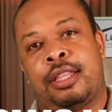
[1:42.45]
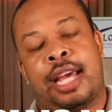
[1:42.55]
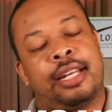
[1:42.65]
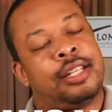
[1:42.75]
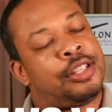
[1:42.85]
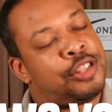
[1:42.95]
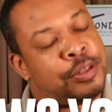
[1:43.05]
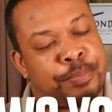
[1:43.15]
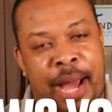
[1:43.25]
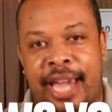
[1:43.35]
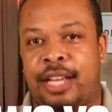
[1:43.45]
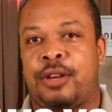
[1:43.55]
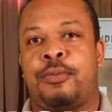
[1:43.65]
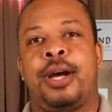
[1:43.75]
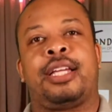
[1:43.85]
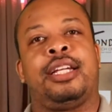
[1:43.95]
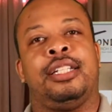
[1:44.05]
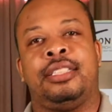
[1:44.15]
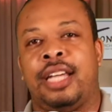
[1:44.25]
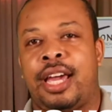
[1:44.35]
that despite what he
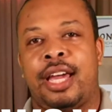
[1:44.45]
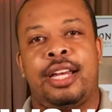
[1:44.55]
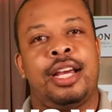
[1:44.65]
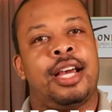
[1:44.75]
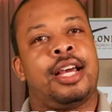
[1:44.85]
did,